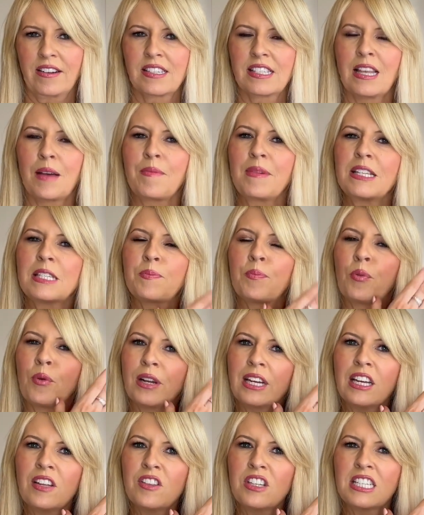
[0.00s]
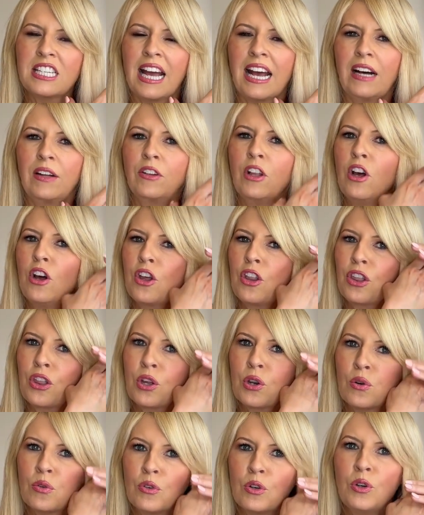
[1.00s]
So that means bringing the towel
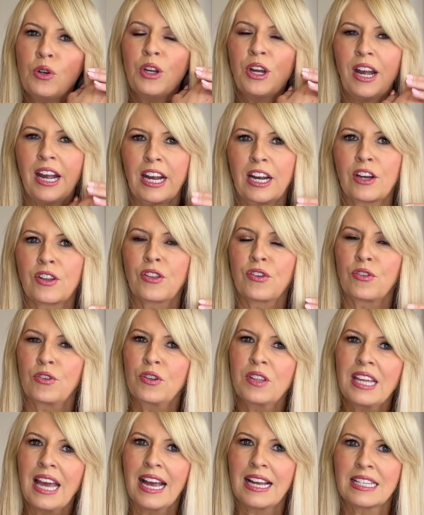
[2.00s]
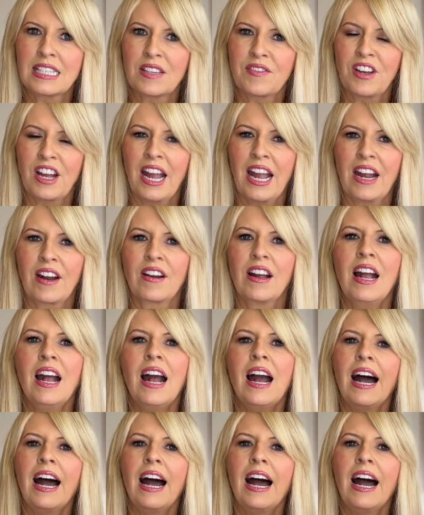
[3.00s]
through your hair, through the ends of your hair,